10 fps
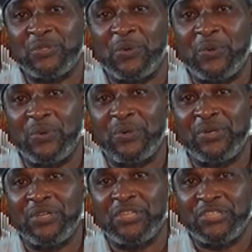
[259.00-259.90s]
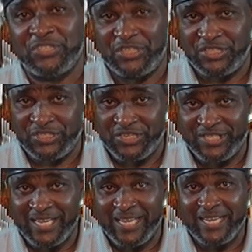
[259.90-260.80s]
So, she is
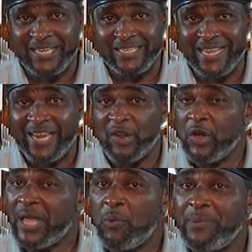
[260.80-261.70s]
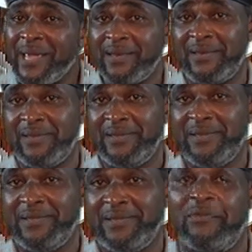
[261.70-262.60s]
greater than other women.
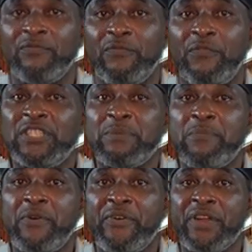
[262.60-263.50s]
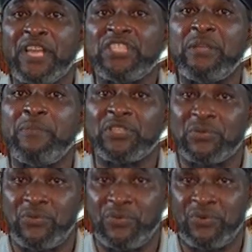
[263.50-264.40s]
Virgin Mary is the
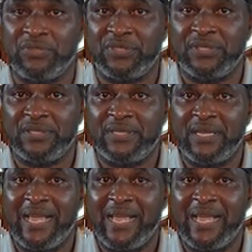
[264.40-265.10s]
mystical rose